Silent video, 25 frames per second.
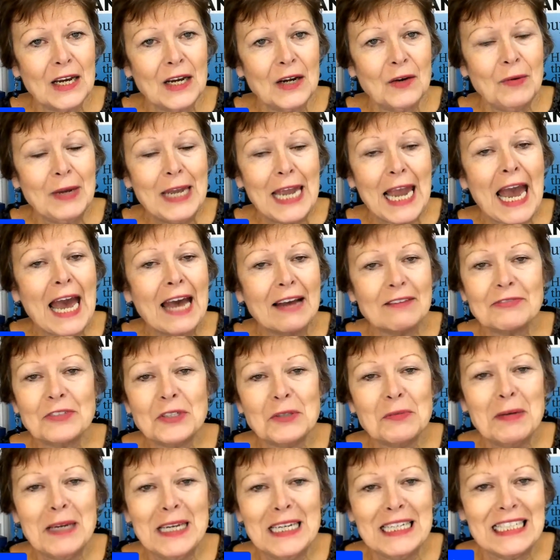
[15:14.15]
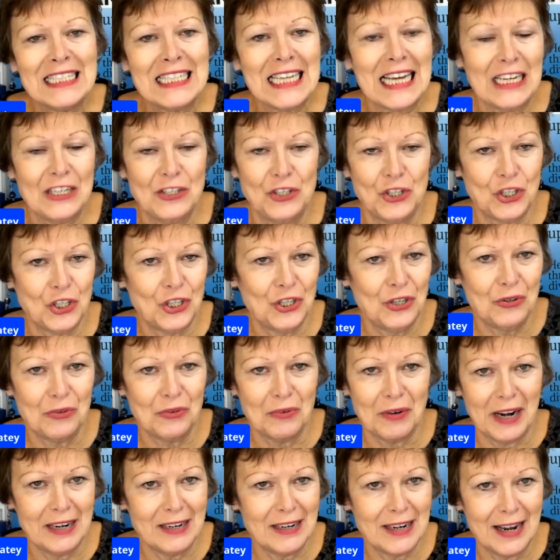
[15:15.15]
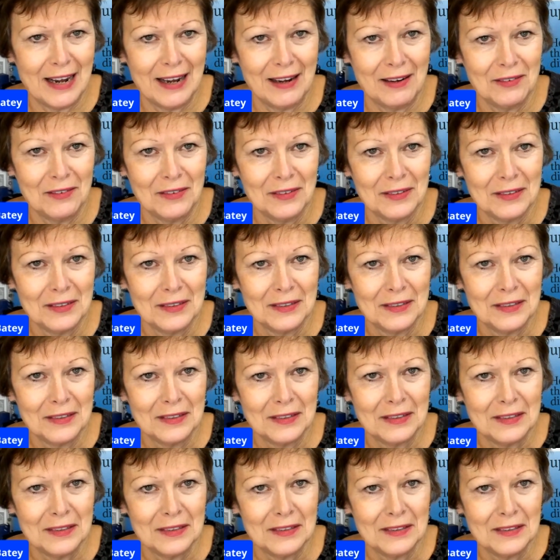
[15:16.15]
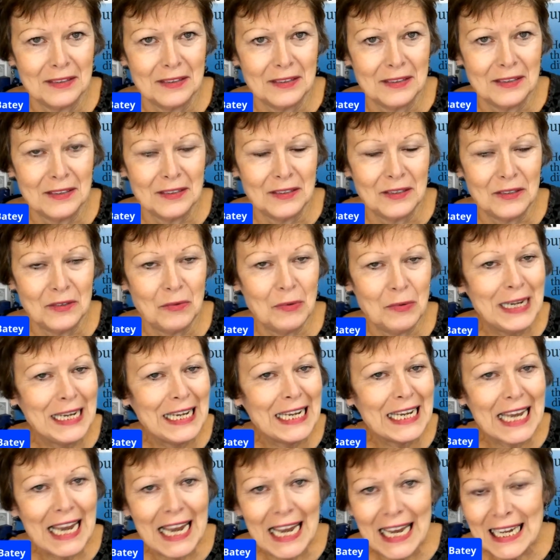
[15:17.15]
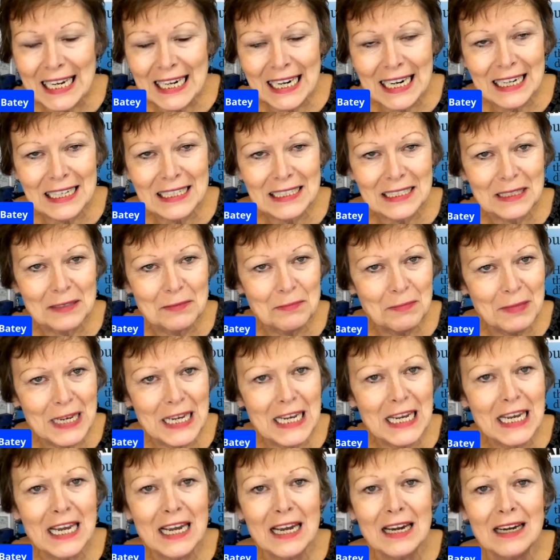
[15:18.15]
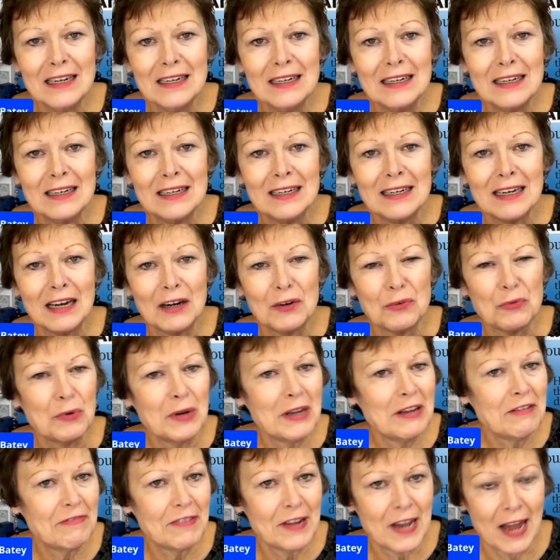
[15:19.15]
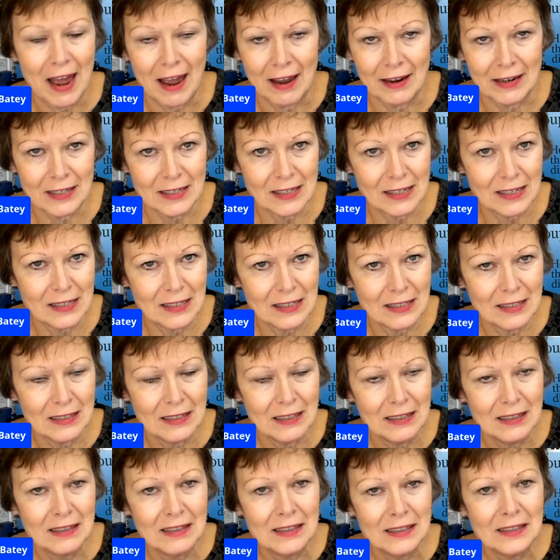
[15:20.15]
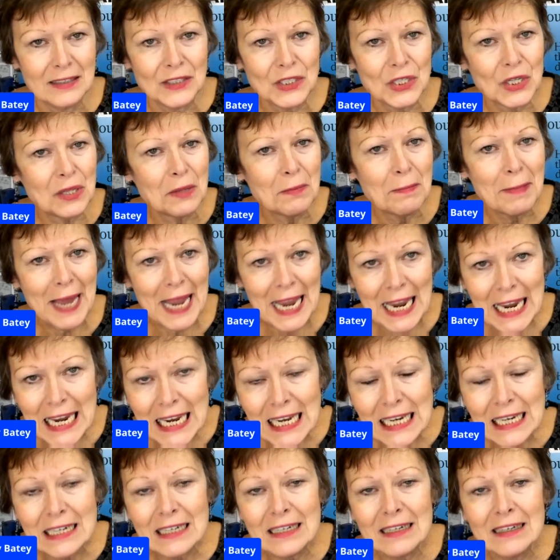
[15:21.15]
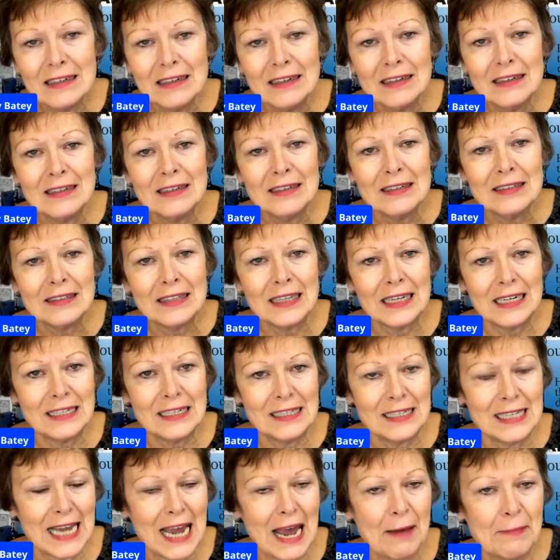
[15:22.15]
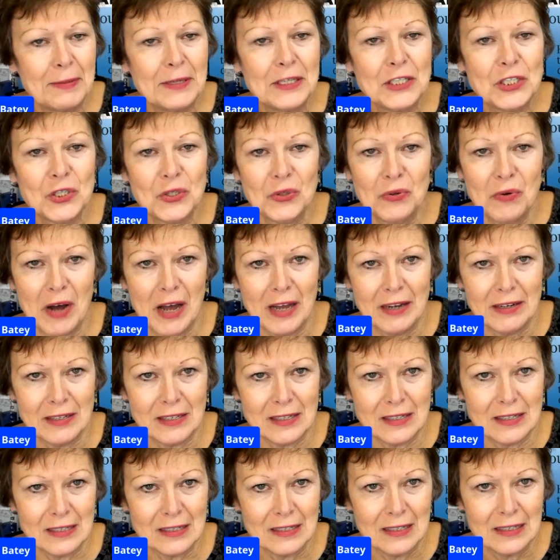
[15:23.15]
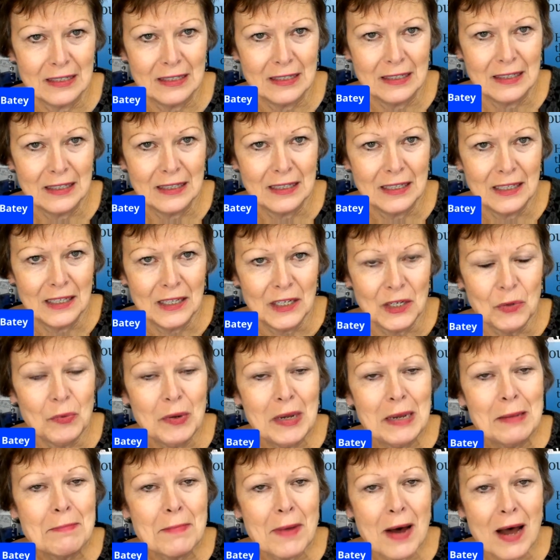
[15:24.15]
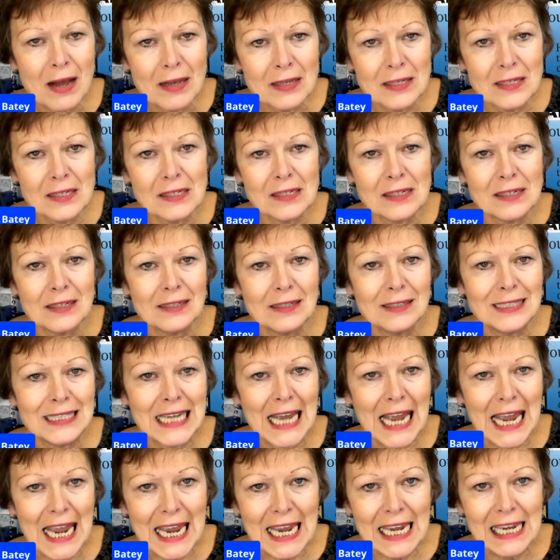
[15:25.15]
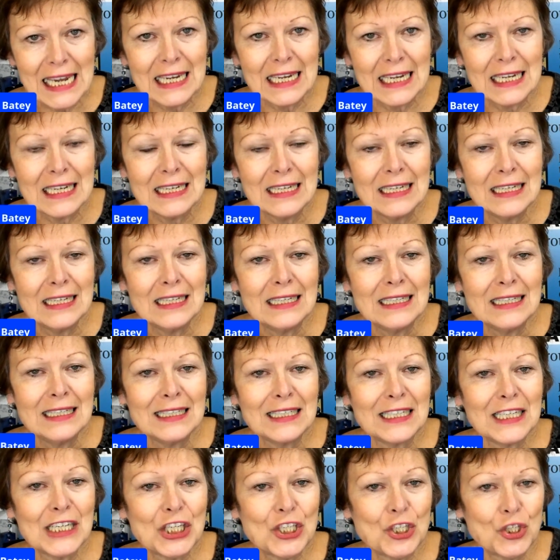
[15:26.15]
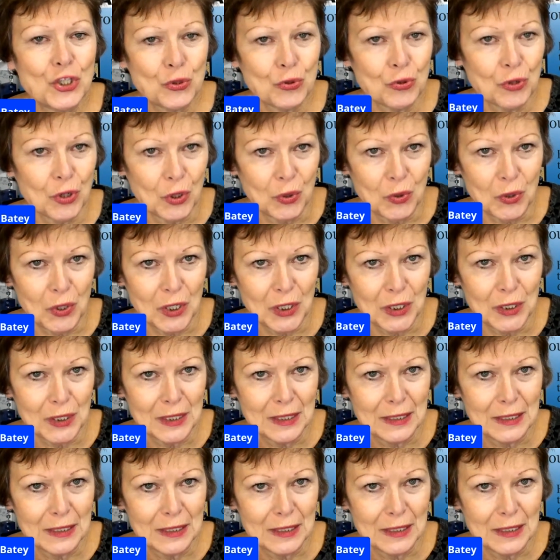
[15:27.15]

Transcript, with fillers: We have to be intentional right now. We cannot be a reflex to the pain that has happened to us. We must take control.